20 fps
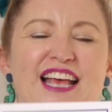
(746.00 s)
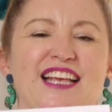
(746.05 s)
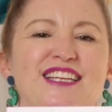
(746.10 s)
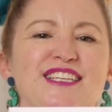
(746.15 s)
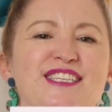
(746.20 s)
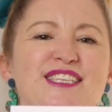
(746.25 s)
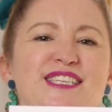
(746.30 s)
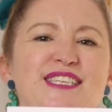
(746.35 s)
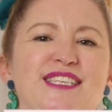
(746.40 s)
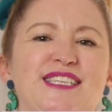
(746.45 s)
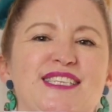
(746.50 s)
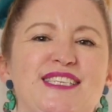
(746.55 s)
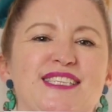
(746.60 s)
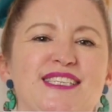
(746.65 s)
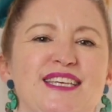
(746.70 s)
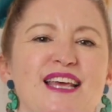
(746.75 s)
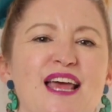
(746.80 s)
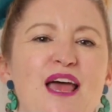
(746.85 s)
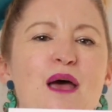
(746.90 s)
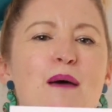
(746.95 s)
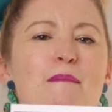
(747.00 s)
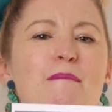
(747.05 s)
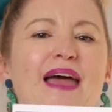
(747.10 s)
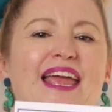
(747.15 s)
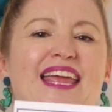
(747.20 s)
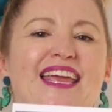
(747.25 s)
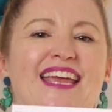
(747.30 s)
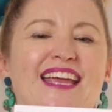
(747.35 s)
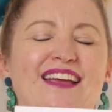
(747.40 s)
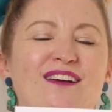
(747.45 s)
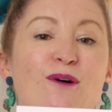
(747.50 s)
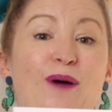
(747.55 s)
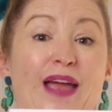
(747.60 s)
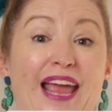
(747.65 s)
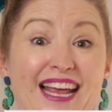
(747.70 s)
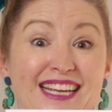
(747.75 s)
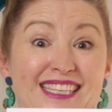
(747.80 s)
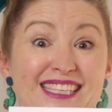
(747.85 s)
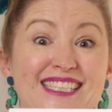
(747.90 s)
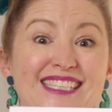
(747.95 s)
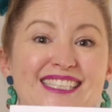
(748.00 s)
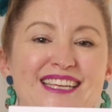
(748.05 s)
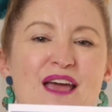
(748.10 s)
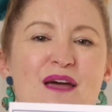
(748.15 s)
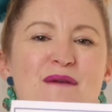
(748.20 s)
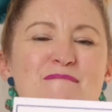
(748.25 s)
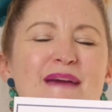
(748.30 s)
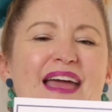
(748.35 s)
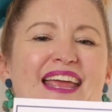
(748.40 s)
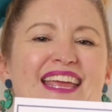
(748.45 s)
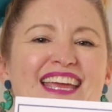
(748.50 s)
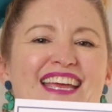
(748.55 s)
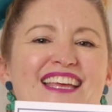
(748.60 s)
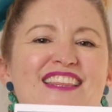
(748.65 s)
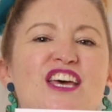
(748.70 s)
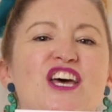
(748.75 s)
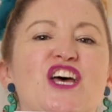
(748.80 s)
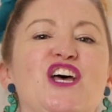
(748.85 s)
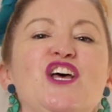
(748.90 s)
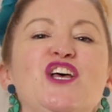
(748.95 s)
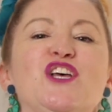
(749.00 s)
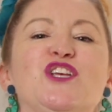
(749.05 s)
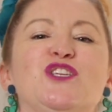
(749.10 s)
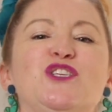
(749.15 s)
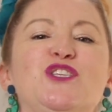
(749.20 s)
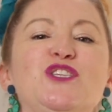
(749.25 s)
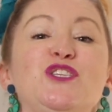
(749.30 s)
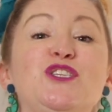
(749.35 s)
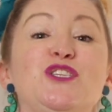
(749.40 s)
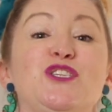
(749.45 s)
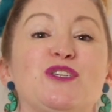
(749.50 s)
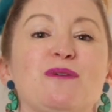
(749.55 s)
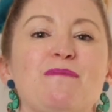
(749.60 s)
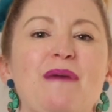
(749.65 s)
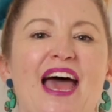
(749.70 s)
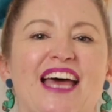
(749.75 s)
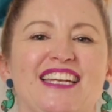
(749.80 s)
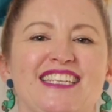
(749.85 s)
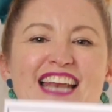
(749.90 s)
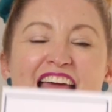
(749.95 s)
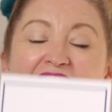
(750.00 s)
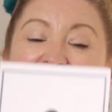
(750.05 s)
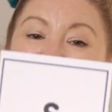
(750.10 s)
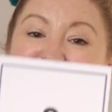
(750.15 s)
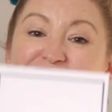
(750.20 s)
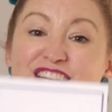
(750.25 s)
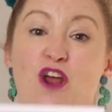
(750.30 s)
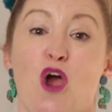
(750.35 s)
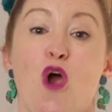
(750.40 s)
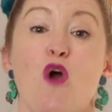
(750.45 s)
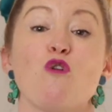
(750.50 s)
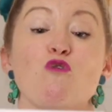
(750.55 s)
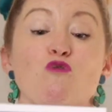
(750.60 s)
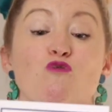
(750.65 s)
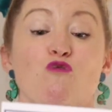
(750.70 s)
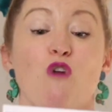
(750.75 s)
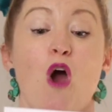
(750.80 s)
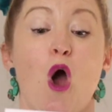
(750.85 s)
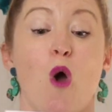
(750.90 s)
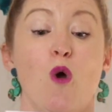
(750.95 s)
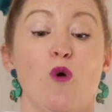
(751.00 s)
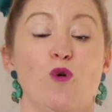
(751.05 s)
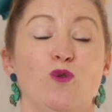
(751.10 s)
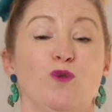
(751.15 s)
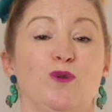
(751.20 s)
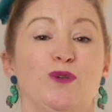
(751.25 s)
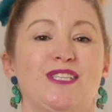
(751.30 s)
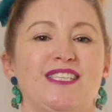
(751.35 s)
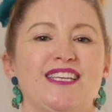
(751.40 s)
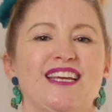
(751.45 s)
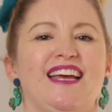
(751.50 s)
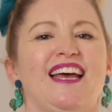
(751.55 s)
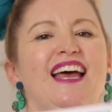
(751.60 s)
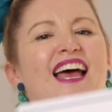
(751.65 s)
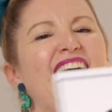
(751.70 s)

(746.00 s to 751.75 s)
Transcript: S making, or S making the Z pattern as in rose.